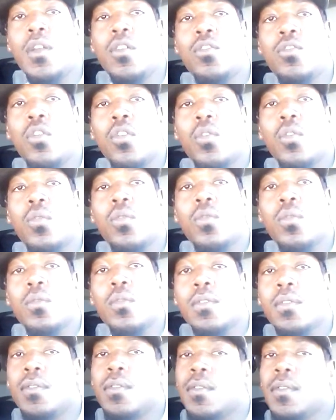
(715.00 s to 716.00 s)
You know,
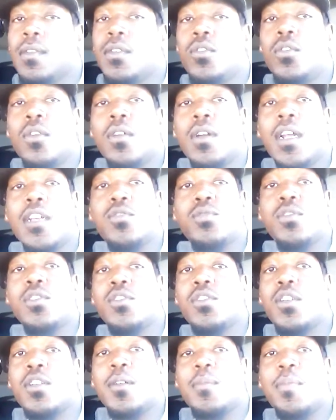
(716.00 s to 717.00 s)
that's what
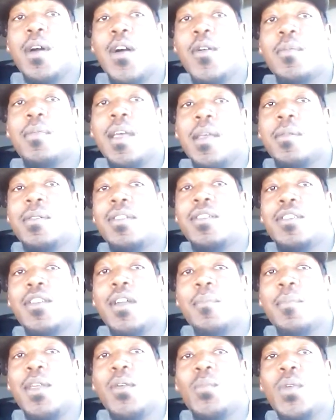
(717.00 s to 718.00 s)
it's all about, baby. You know
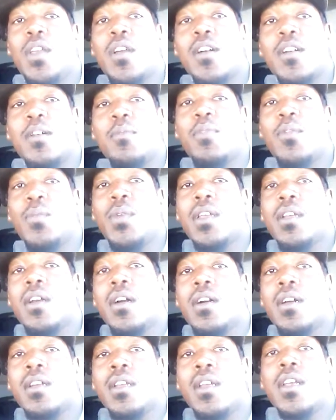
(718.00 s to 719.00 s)
what I mean? We hood, but we
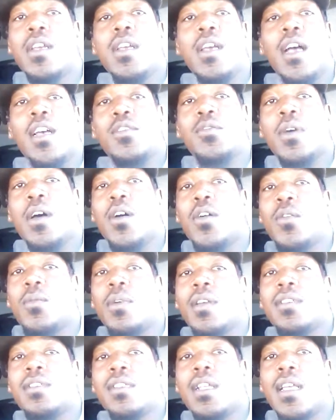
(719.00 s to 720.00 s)
good. That's why I
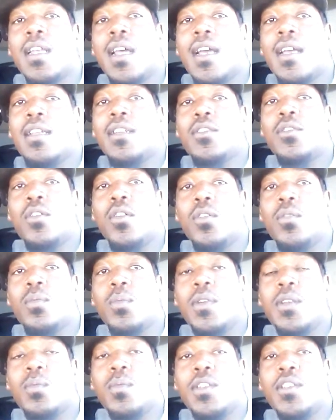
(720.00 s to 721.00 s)
always say that. You know,
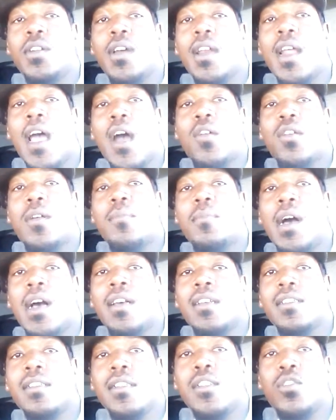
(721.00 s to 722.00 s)
we trying to
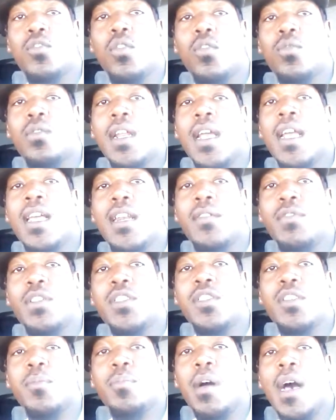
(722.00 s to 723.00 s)
alchemize, you know, negative
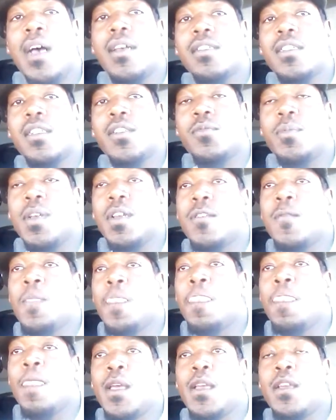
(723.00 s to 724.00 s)
into a positive, man.
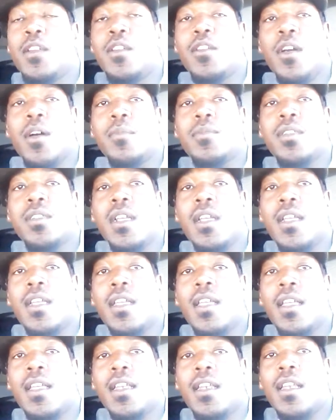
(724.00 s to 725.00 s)
You know what I'm
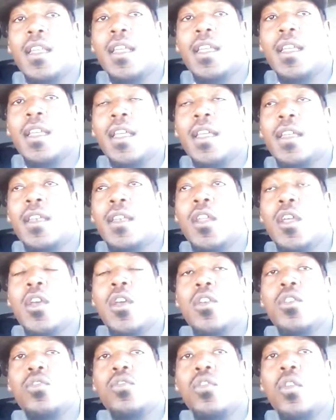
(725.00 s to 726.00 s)
saying? And
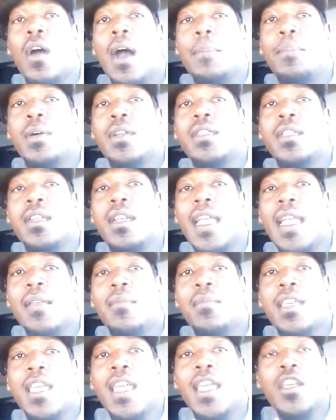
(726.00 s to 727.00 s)
you know, I put the
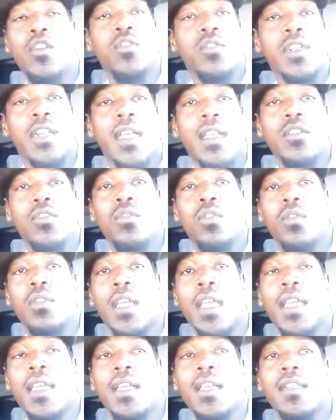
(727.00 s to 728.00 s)
name King on there. You know,
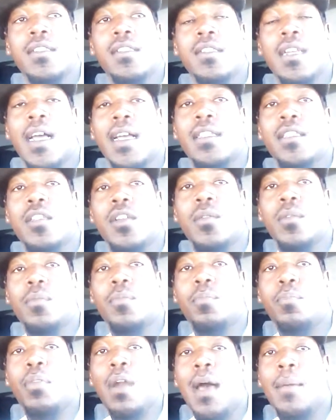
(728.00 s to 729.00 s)
King is not the
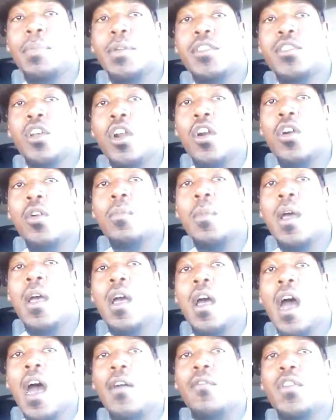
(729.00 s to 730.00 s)
proper term.
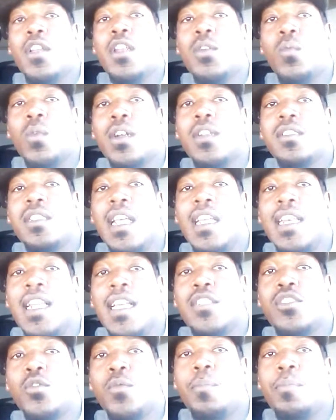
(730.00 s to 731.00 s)
I really want to say
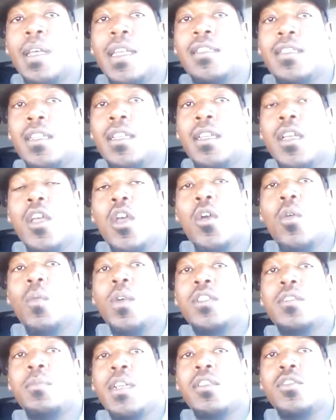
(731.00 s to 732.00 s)
Nisubiti,
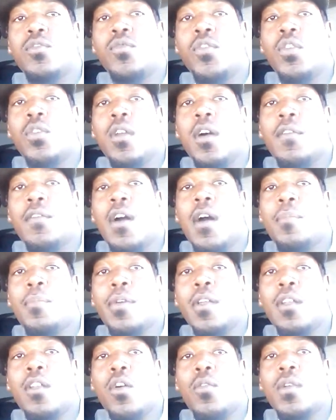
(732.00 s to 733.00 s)
which means ruler of
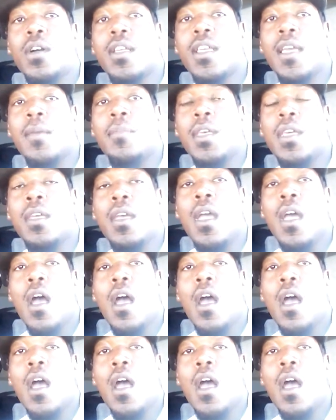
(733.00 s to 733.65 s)
Upper and Lower Kemet.